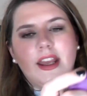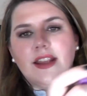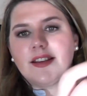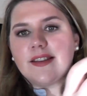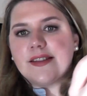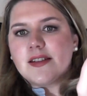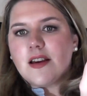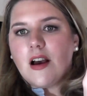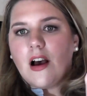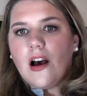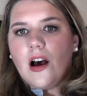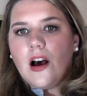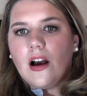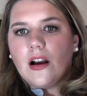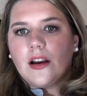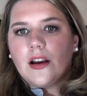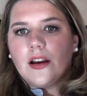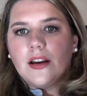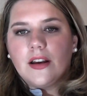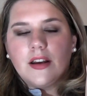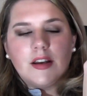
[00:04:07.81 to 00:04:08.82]
It's
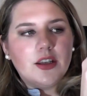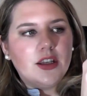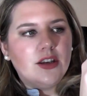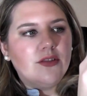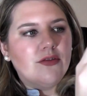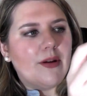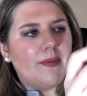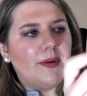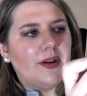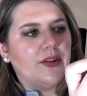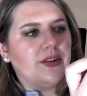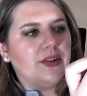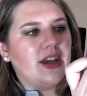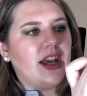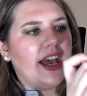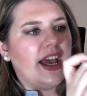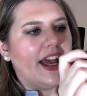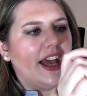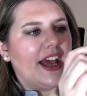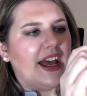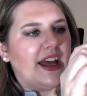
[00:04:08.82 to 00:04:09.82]
dark, you rub it on your
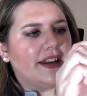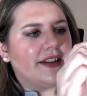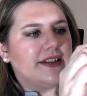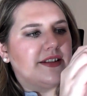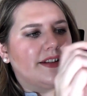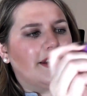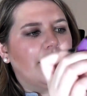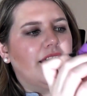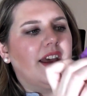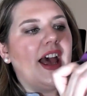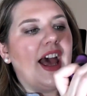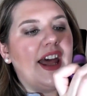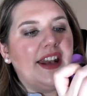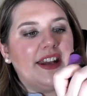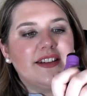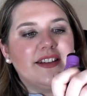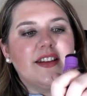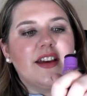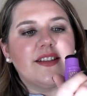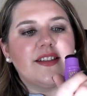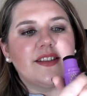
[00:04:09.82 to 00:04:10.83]
hand, and
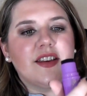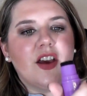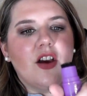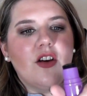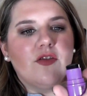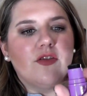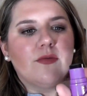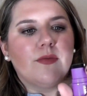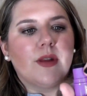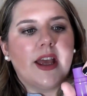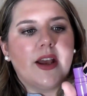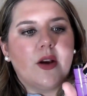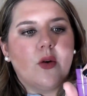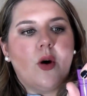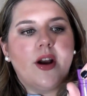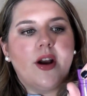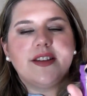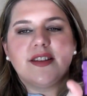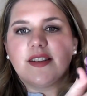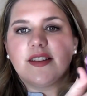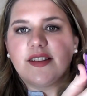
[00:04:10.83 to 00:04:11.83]
it does go from like
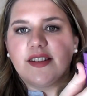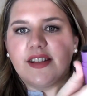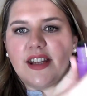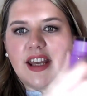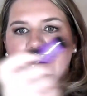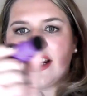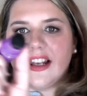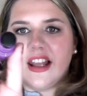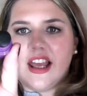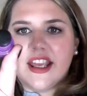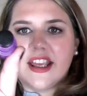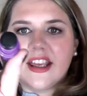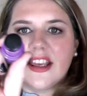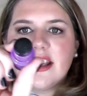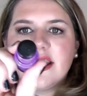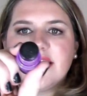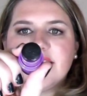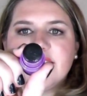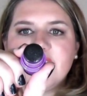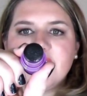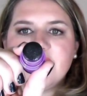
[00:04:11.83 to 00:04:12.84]
quite a stick-like
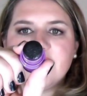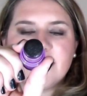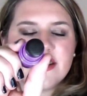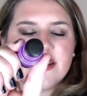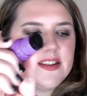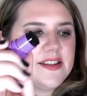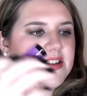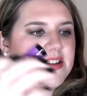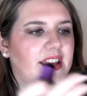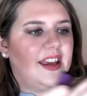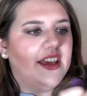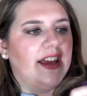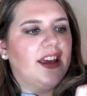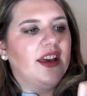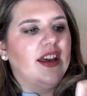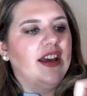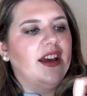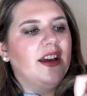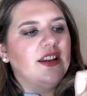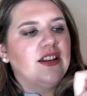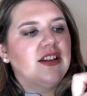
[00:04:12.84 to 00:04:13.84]
consistency
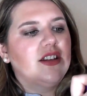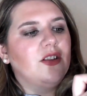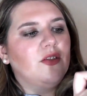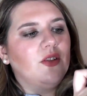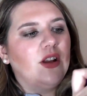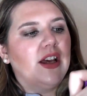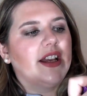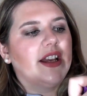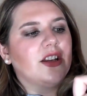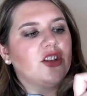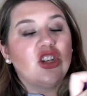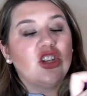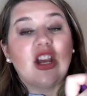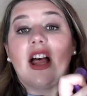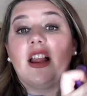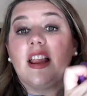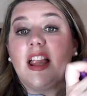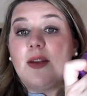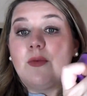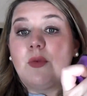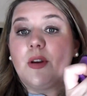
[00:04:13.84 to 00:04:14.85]
to like a
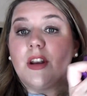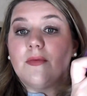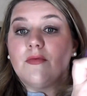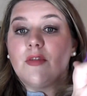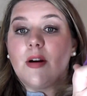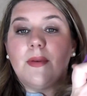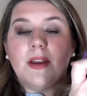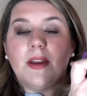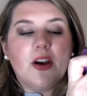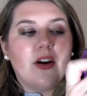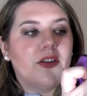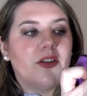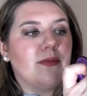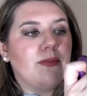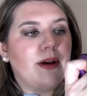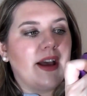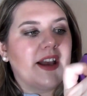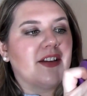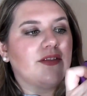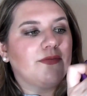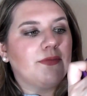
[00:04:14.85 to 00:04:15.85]
gel. And when I'm rubbing it on the
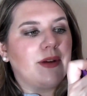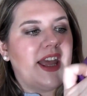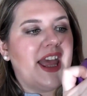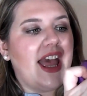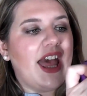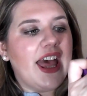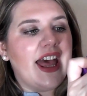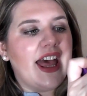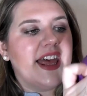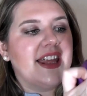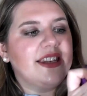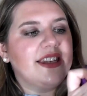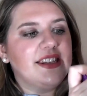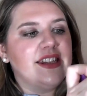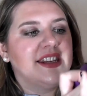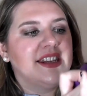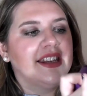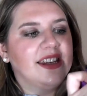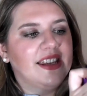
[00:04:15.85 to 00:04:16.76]
back of my hand,